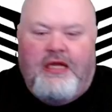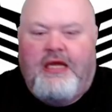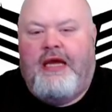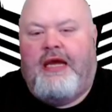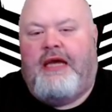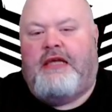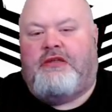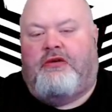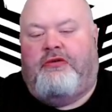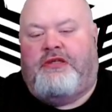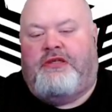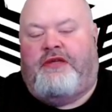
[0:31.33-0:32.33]
As
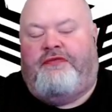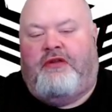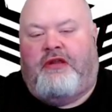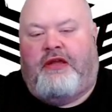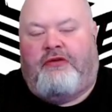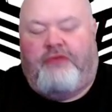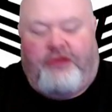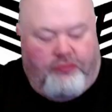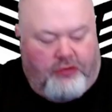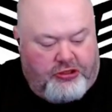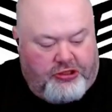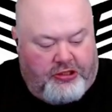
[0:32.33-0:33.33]
always, if you like what you
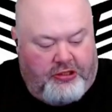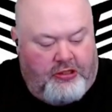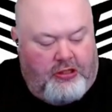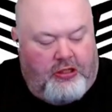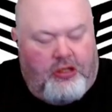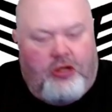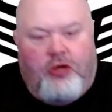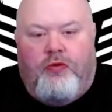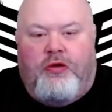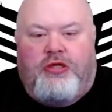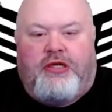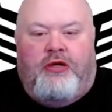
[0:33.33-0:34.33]
watch,
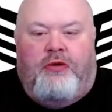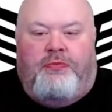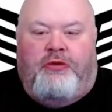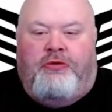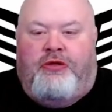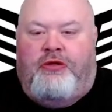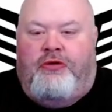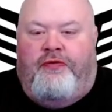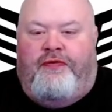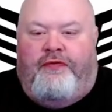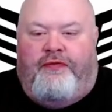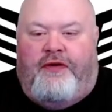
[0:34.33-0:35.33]
which I hope you do,
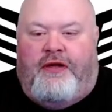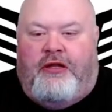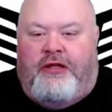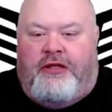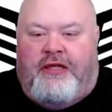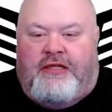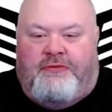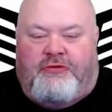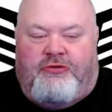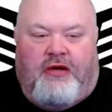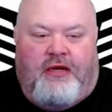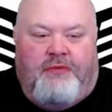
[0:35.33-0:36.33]
feel free to click that
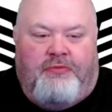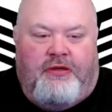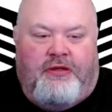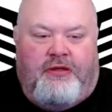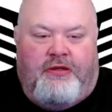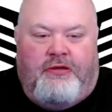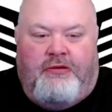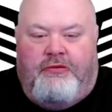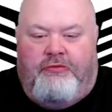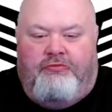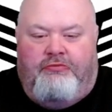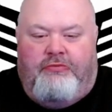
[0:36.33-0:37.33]
subscribe button.
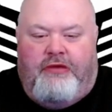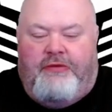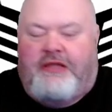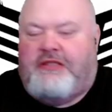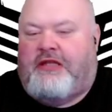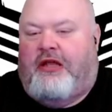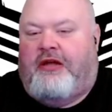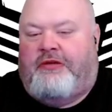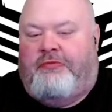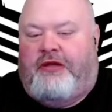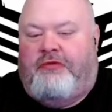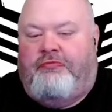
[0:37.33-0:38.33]
It means a lot to
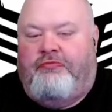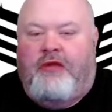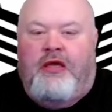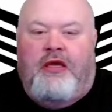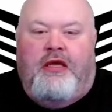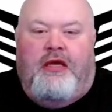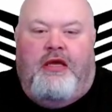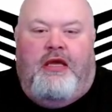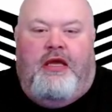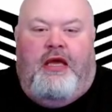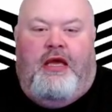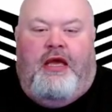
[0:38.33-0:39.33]
me.
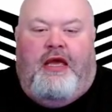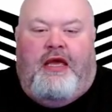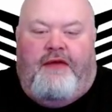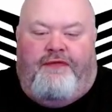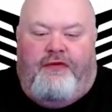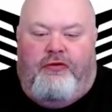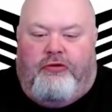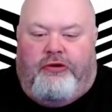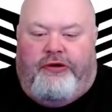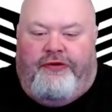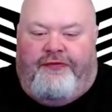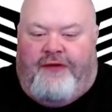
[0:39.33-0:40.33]
If you
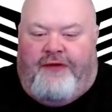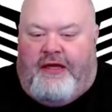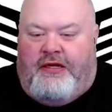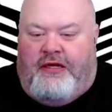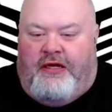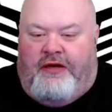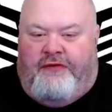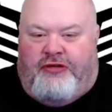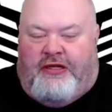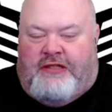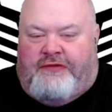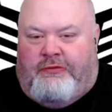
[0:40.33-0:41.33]
are a fan of
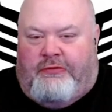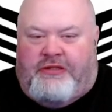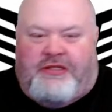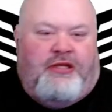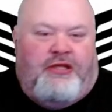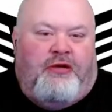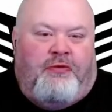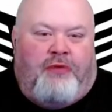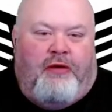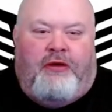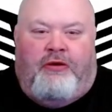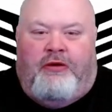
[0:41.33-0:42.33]
Transformers, then you're
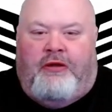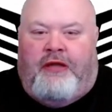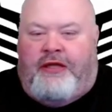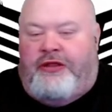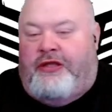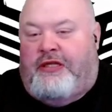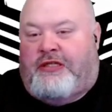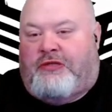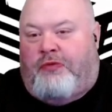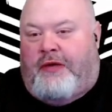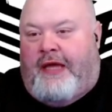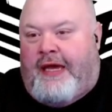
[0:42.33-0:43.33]
probably going to like this
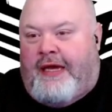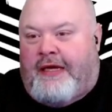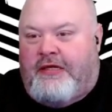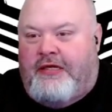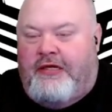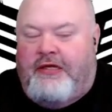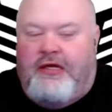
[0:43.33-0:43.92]
react.